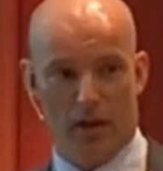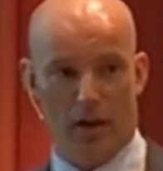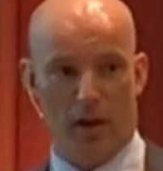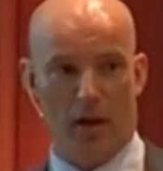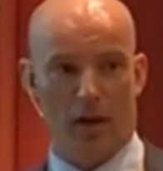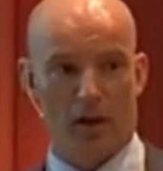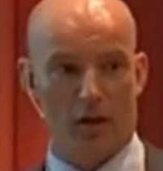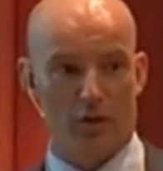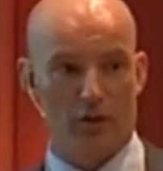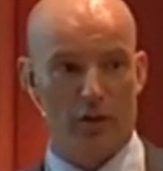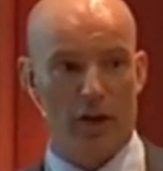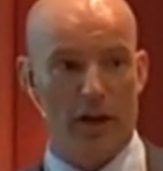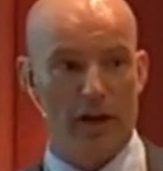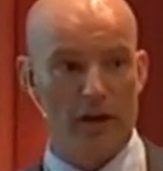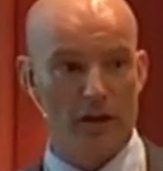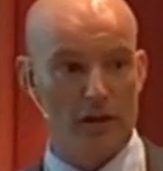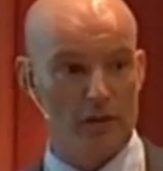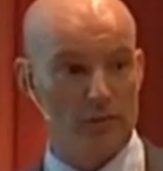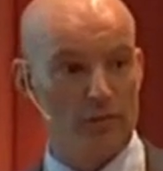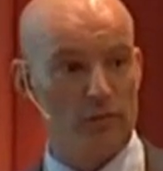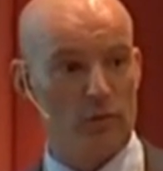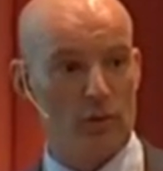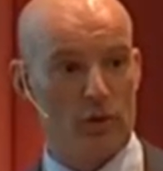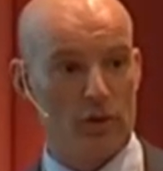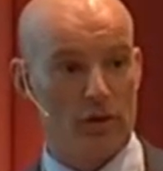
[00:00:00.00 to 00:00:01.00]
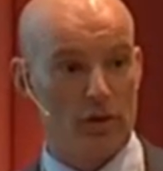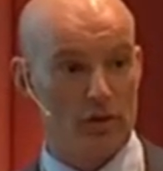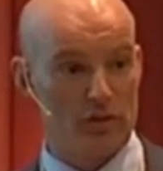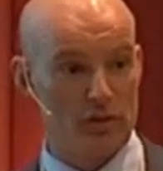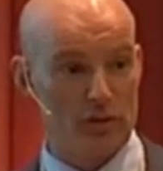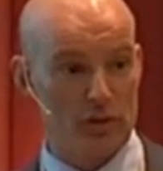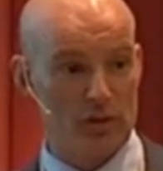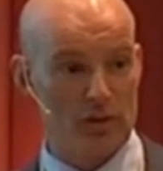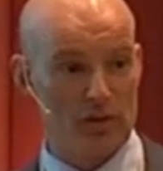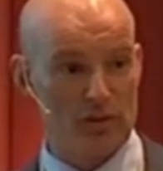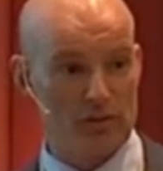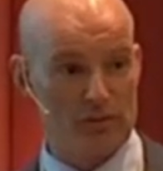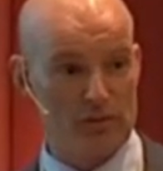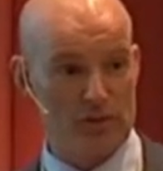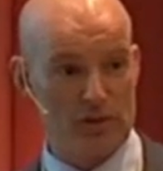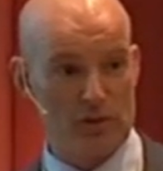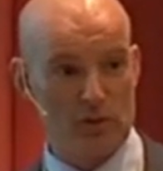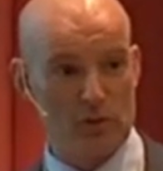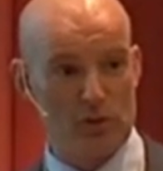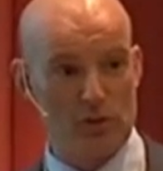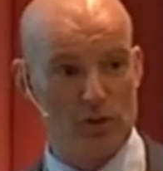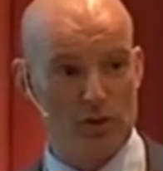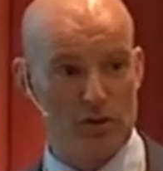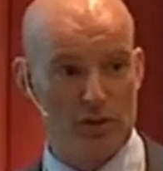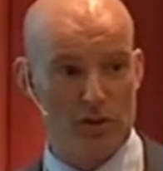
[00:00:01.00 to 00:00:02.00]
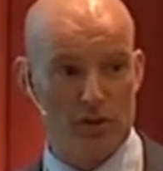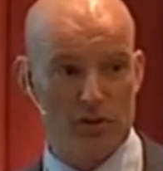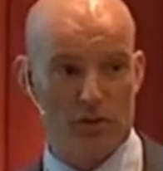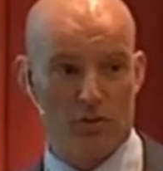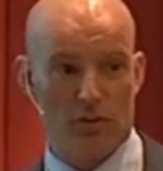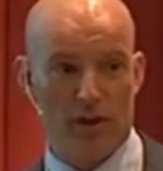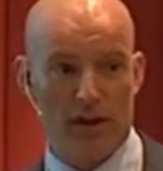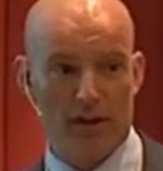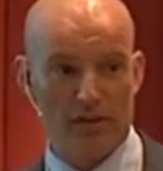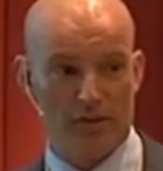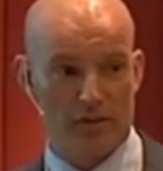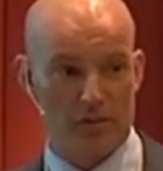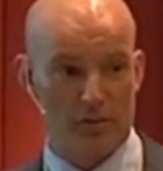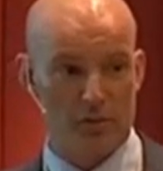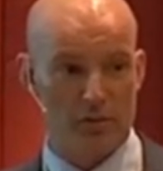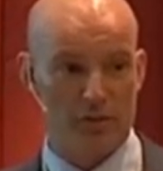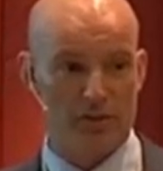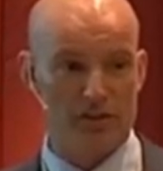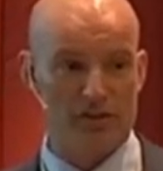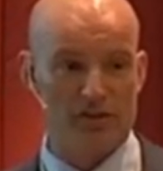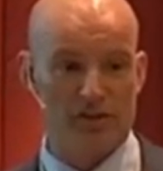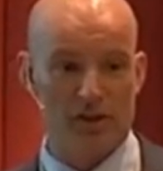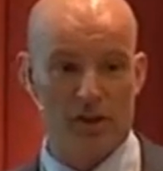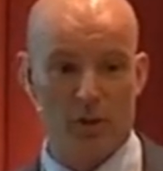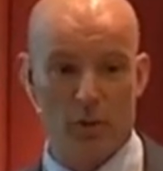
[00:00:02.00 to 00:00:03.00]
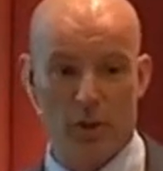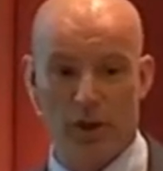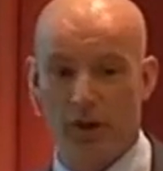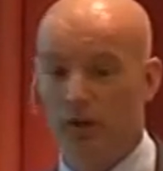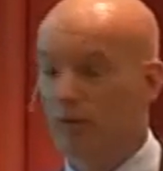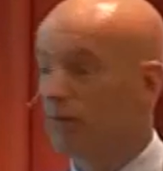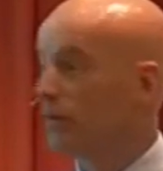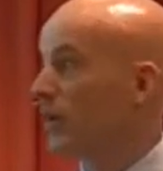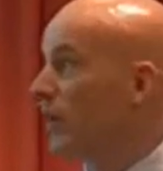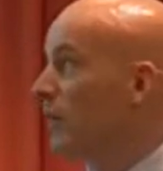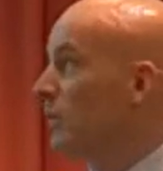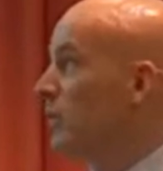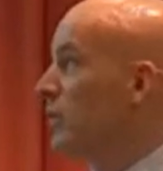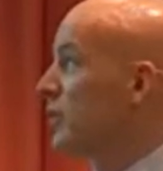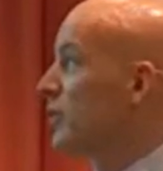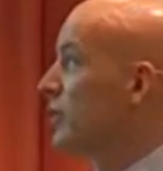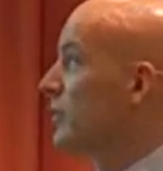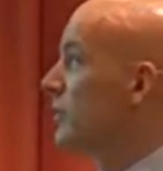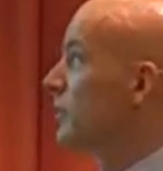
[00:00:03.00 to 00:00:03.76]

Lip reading: a creative or an alternative solution in the riser or in the stairway environment.